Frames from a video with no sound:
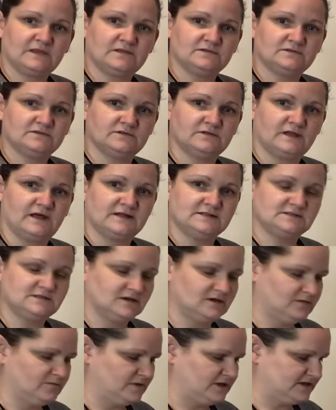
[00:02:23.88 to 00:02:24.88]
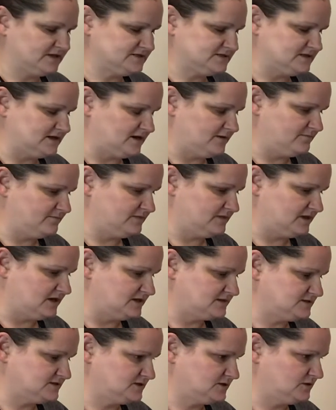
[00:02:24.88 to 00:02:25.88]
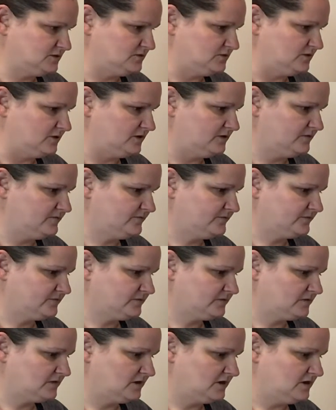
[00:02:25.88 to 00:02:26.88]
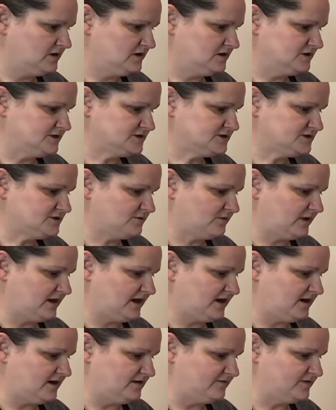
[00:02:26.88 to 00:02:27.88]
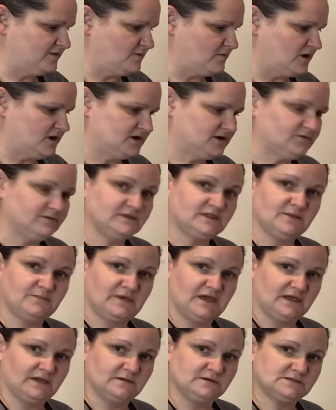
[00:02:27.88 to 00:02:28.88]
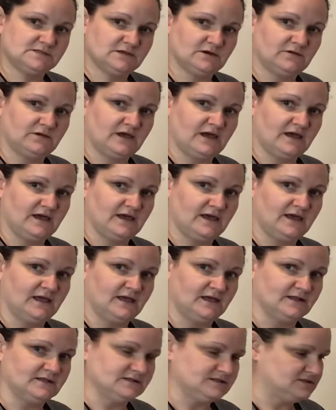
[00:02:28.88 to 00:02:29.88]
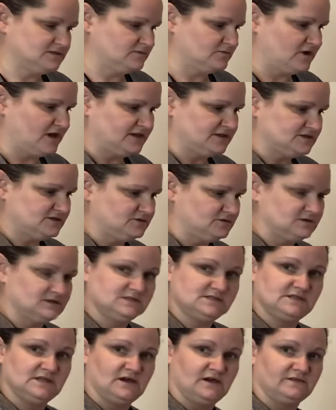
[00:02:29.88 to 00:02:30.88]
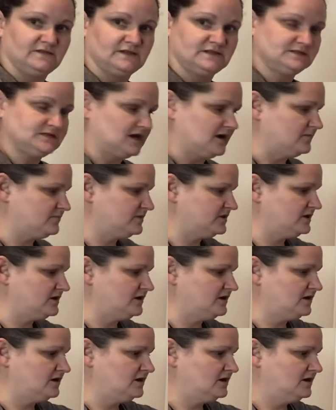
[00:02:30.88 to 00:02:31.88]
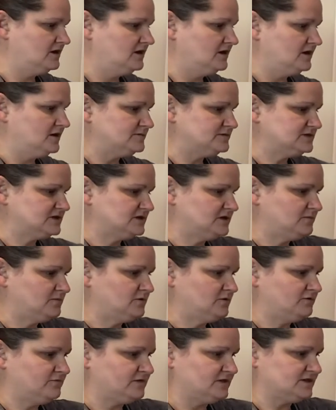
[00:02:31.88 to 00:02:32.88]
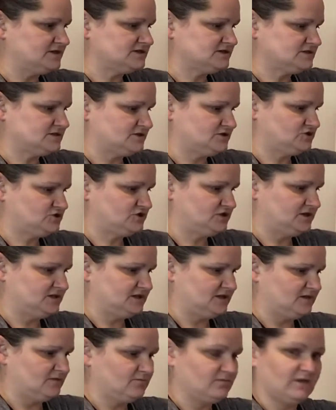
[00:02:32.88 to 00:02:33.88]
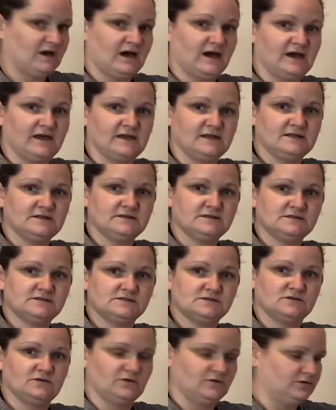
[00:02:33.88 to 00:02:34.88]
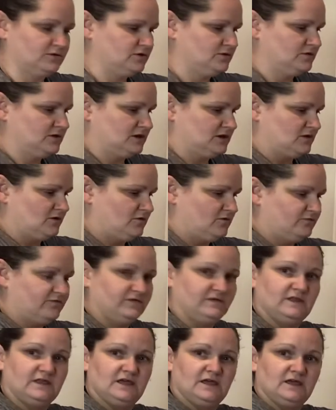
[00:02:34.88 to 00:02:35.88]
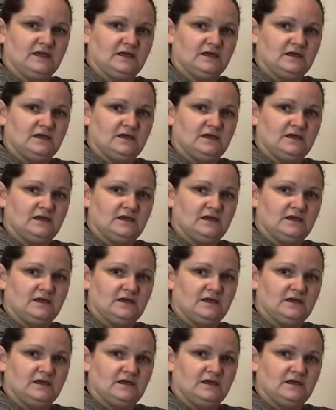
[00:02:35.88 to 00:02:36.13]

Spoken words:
So that's all mixed up. That's cool. So we have the water with the baking soda and some rice. You can see on the top here. I'm just gonna move this sheet in behind so you can hopefully